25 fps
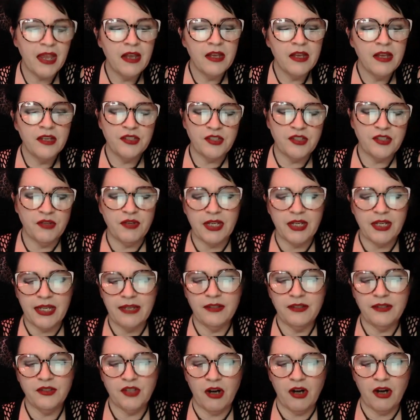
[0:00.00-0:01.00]
So the
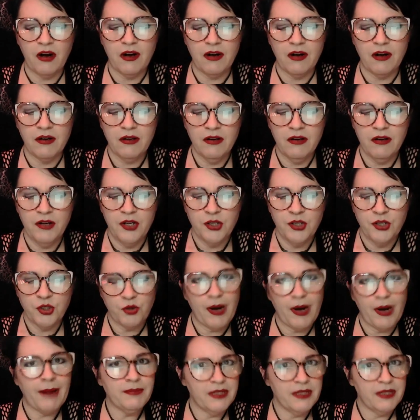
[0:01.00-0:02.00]
kids are
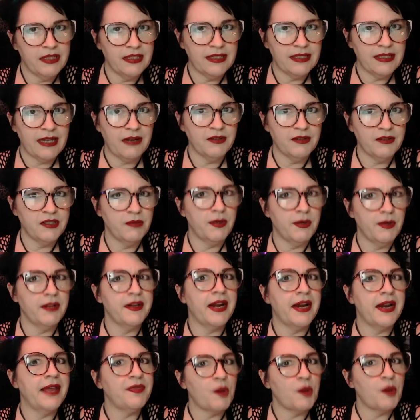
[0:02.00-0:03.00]
trapped in this house in the middle of
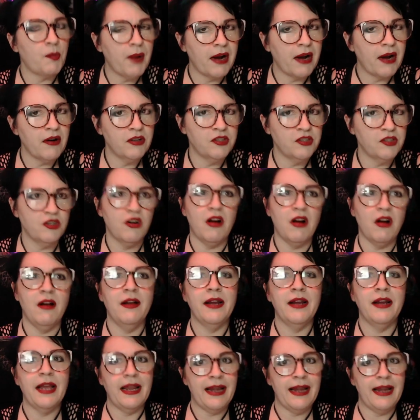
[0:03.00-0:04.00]
the night, their parents are
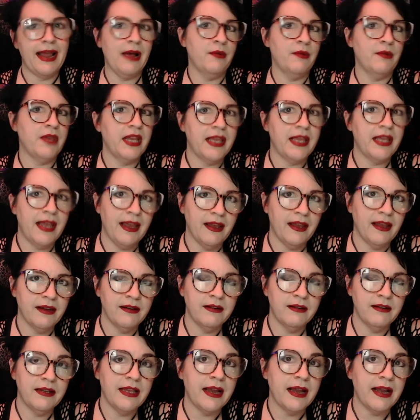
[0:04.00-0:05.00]
gone, and now they can't
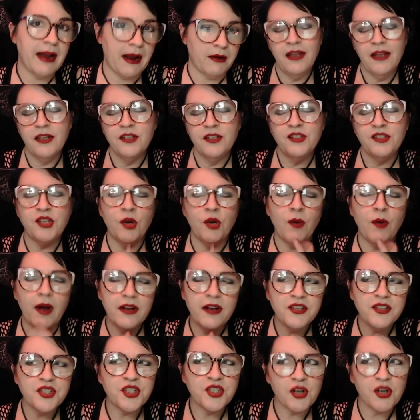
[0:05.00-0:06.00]
get out. So,
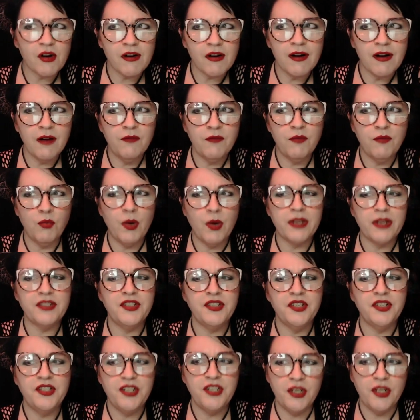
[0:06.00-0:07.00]
unsure of what
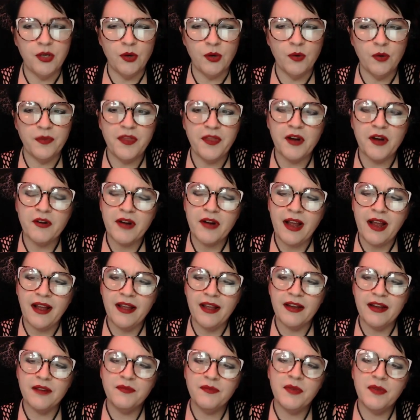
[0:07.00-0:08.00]
to do, they're
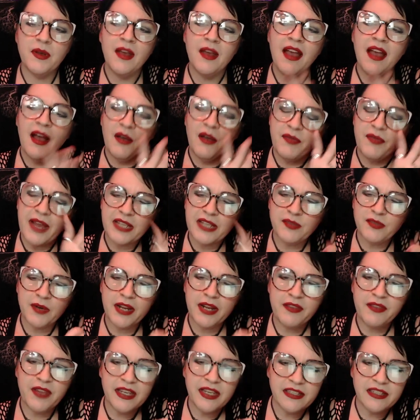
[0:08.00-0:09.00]
not, that's what
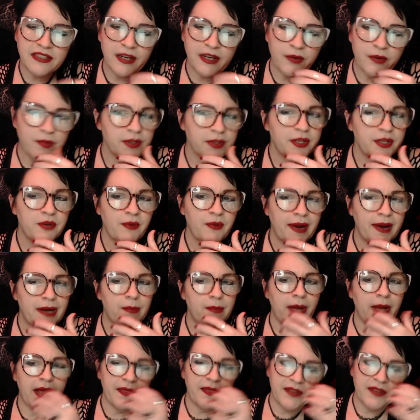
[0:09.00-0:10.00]
I think is, like, really great
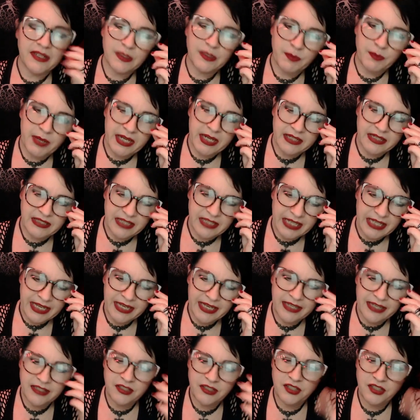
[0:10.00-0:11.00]
about this, because the
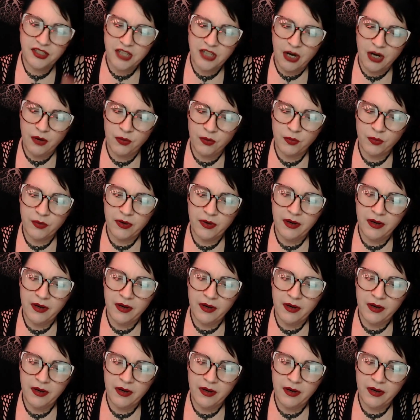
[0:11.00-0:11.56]
kids don't